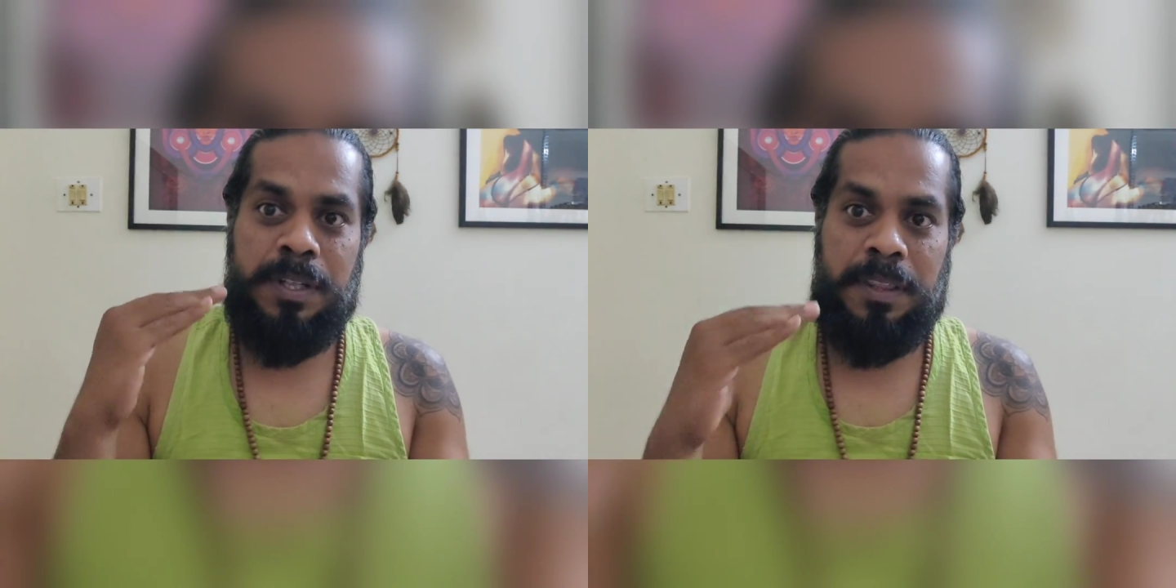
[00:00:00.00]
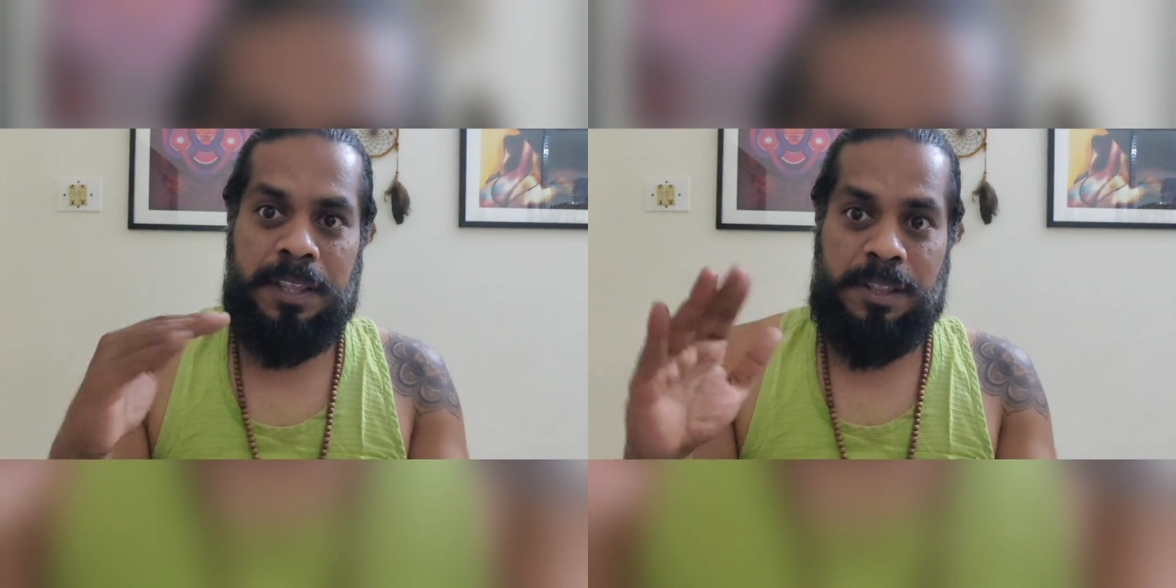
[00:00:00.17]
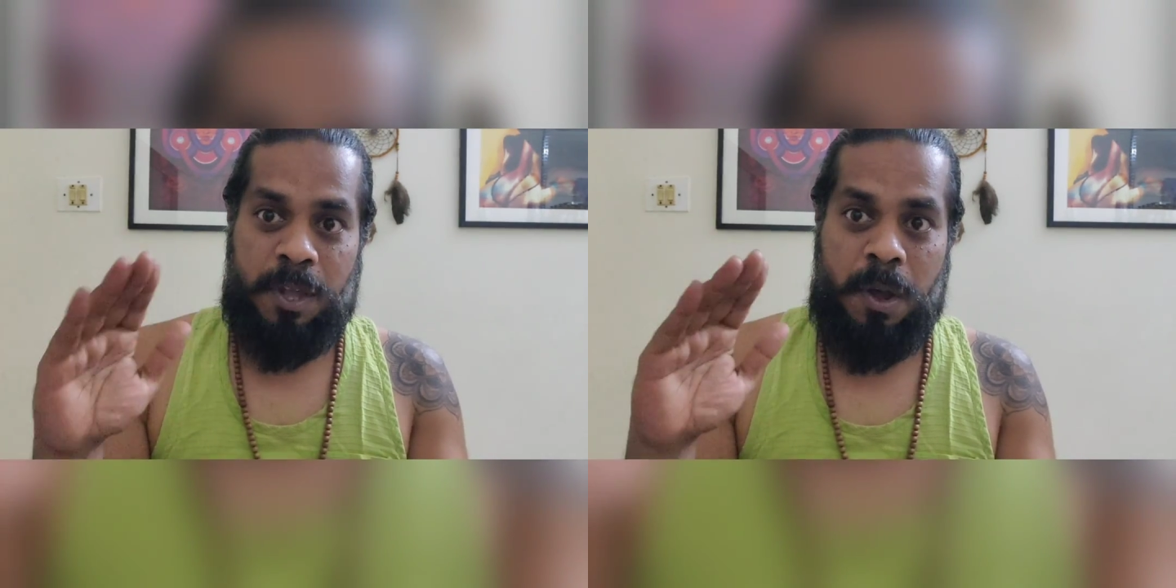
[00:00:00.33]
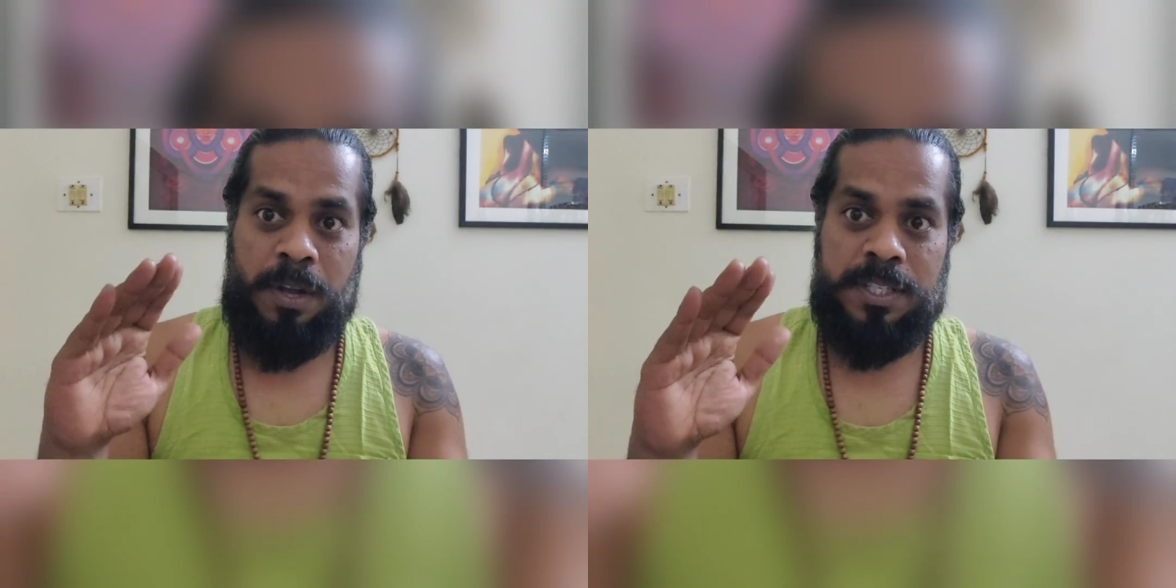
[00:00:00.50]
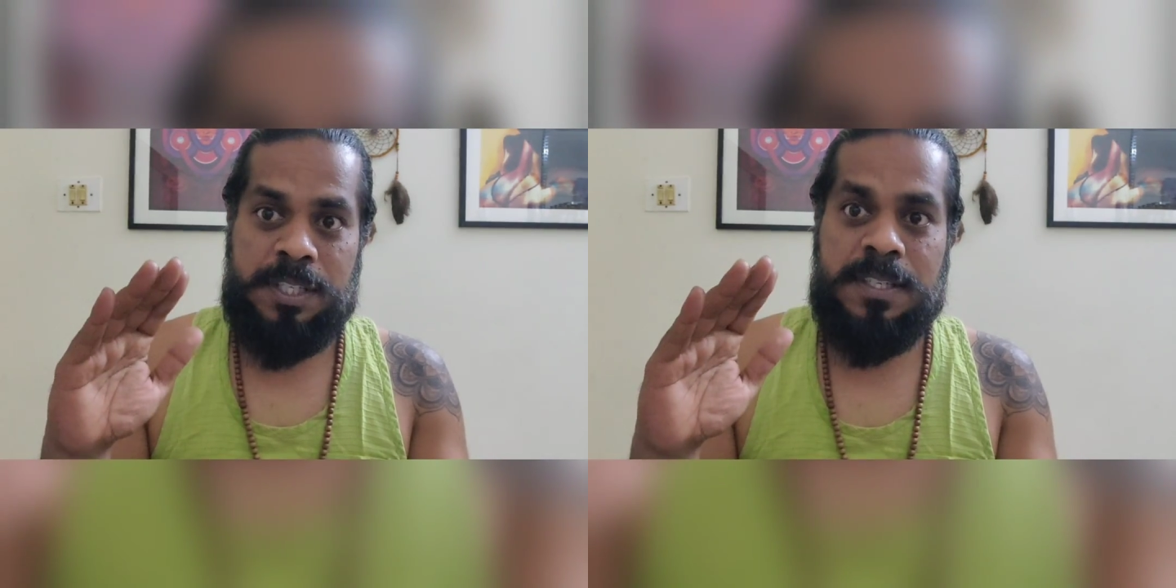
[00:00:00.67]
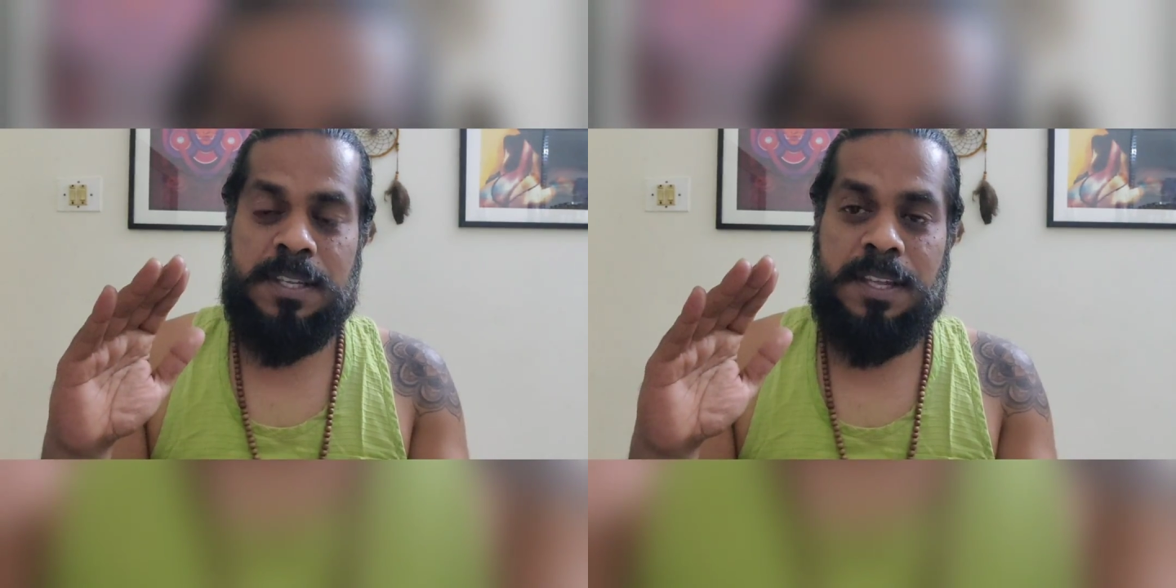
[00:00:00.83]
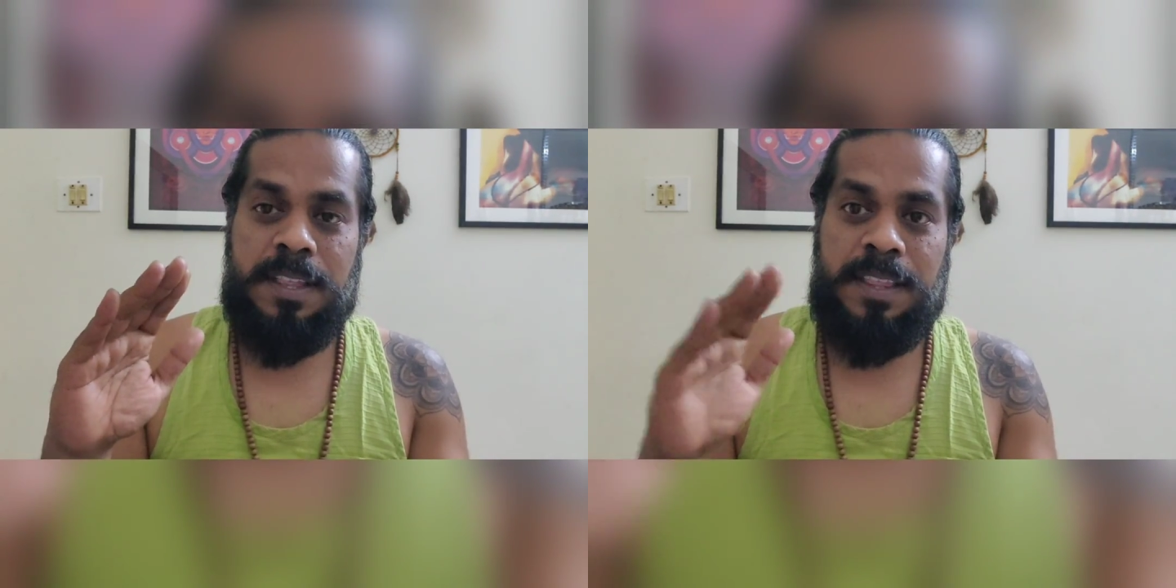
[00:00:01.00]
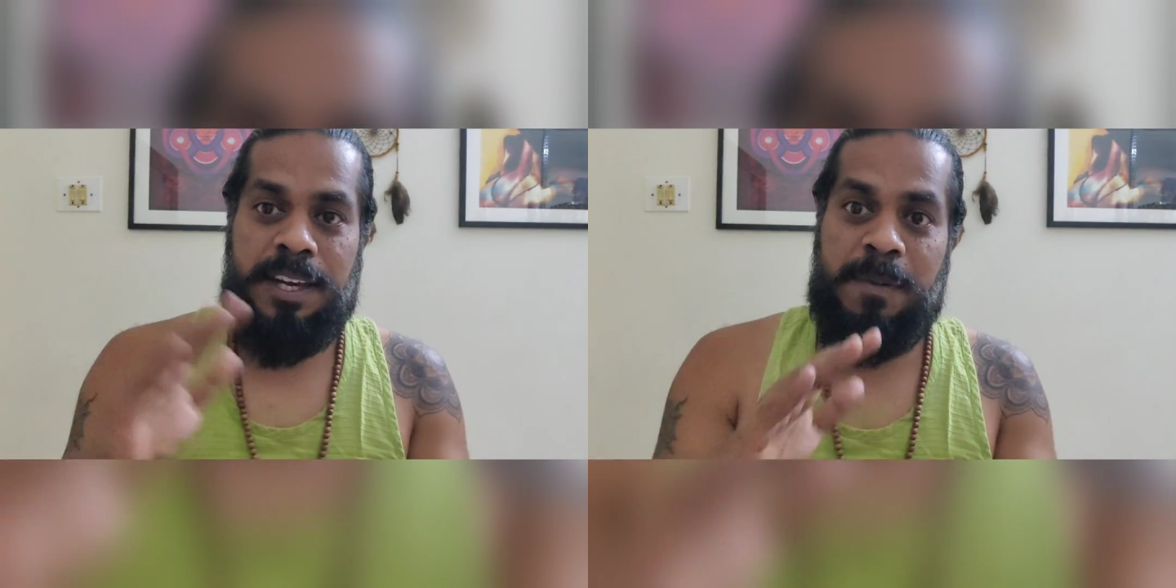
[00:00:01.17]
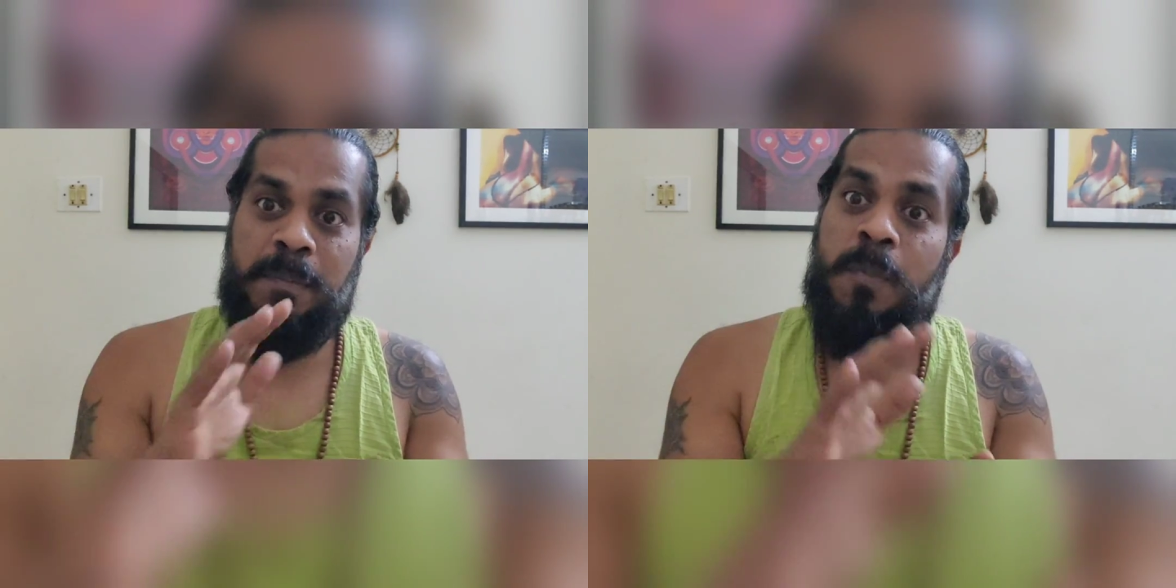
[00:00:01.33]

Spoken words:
the thoughts that are